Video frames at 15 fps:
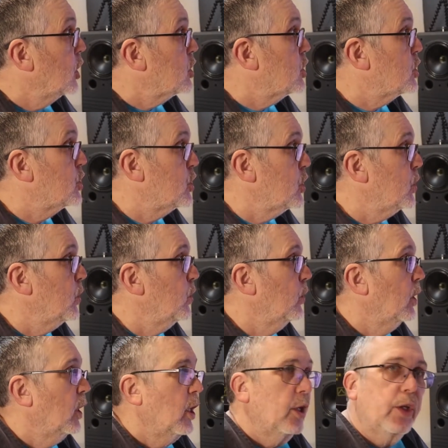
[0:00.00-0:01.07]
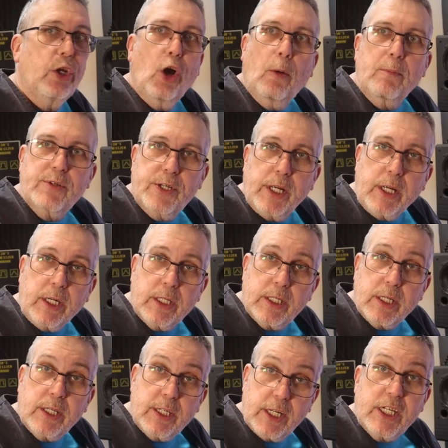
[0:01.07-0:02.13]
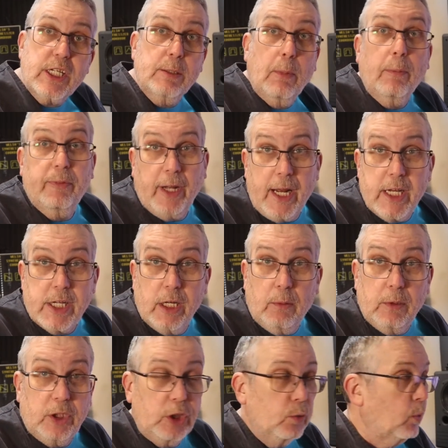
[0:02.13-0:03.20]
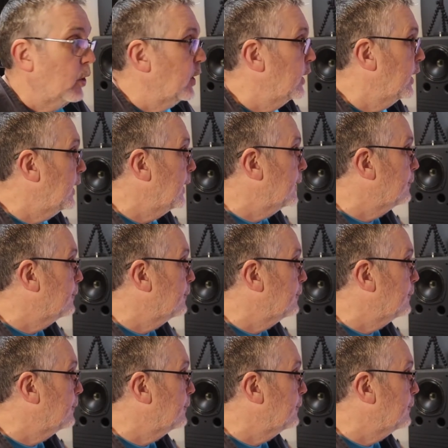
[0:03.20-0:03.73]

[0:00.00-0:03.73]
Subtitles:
to do the Opsix system updater, which is what you need.